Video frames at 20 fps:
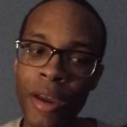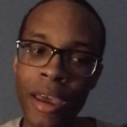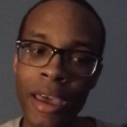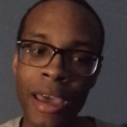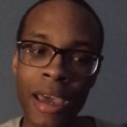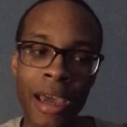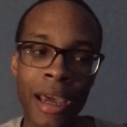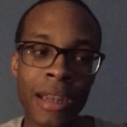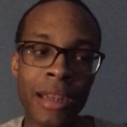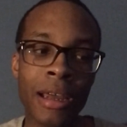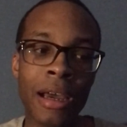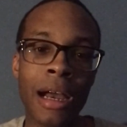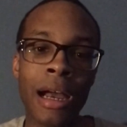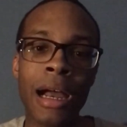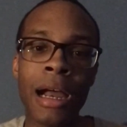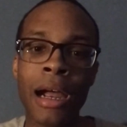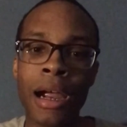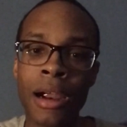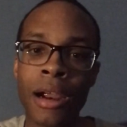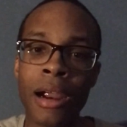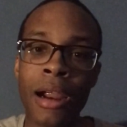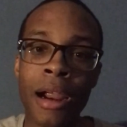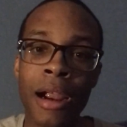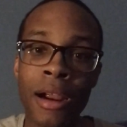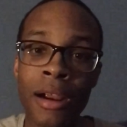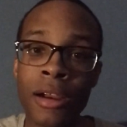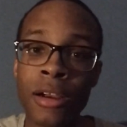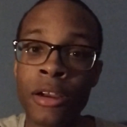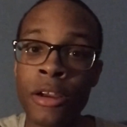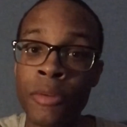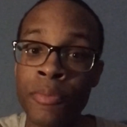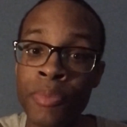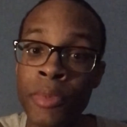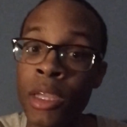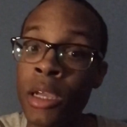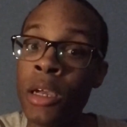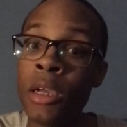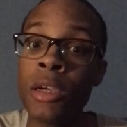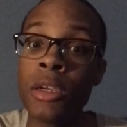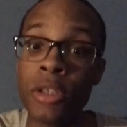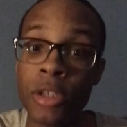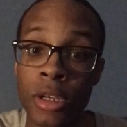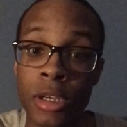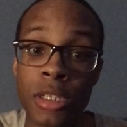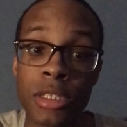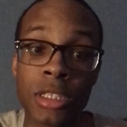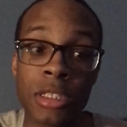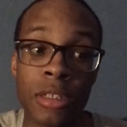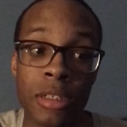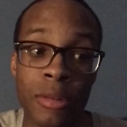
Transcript: And I heard you're gonna